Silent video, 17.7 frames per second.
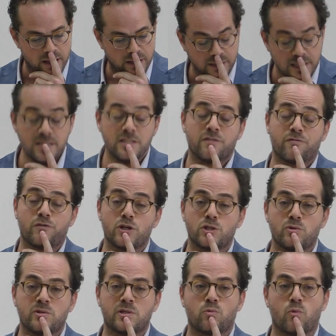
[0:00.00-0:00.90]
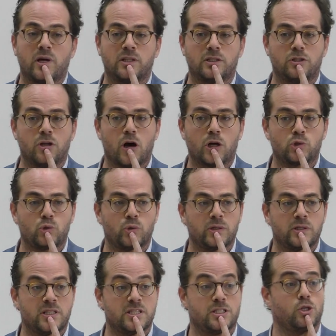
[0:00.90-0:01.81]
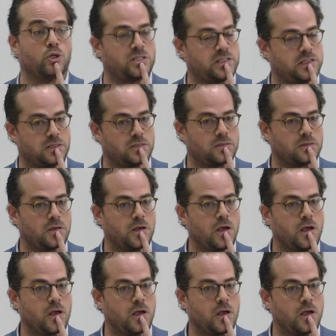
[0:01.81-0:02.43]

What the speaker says: This is the first reason why the doctrine is useless,